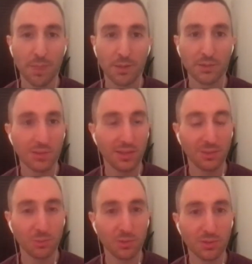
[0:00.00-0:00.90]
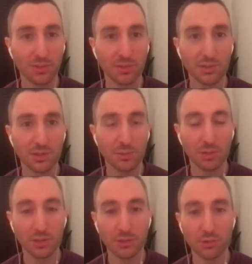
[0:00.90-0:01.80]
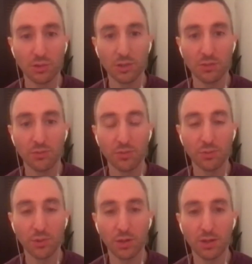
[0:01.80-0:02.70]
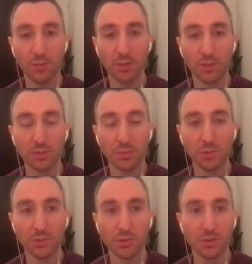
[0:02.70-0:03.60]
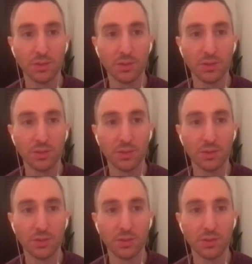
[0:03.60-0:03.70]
SaaS businesses typically trade for higher multiples